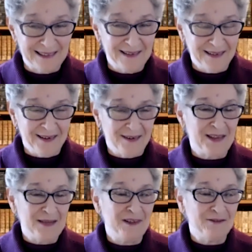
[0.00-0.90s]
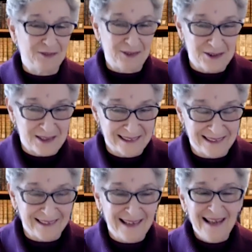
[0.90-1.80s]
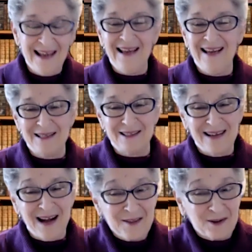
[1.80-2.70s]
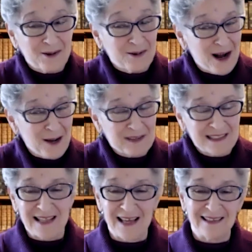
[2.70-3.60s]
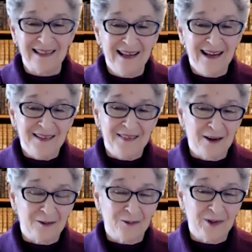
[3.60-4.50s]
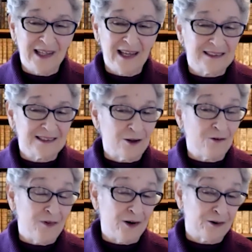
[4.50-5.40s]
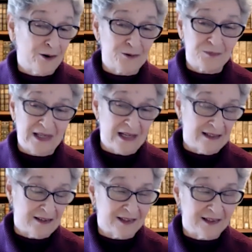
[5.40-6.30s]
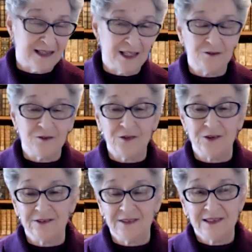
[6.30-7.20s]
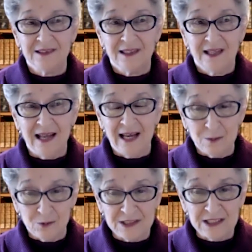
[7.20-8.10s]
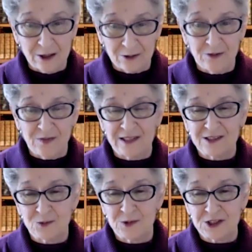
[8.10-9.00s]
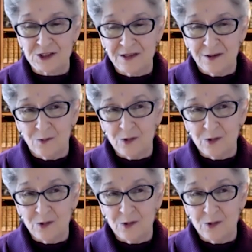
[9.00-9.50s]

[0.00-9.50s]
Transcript: They'd be fruit and other crops that we had so far grown beyond the need for animal sacrifice, which was